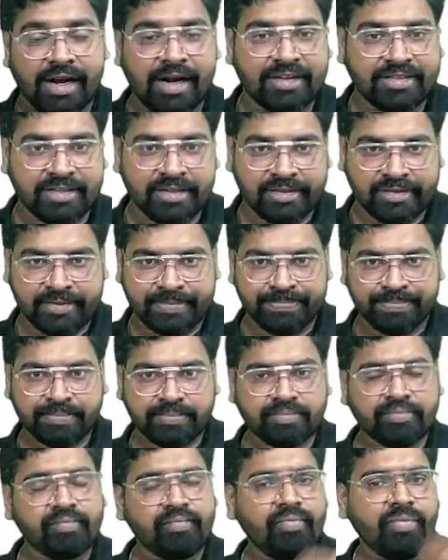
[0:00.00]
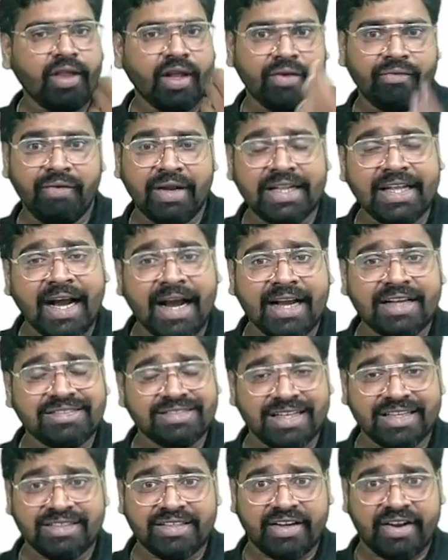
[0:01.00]
ulcers. When the eyes
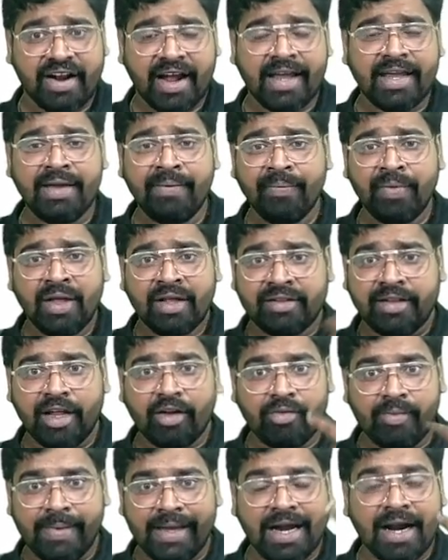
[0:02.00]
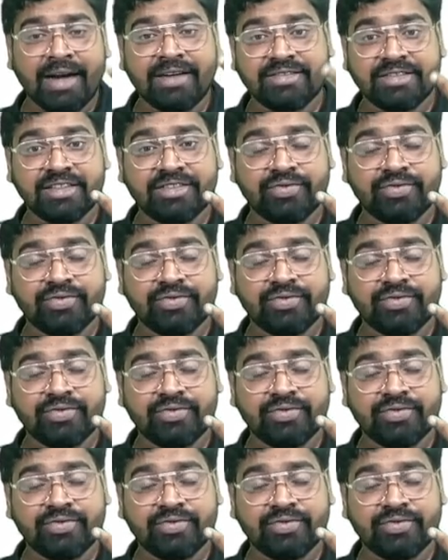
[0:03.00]
get dry, there will be ulcers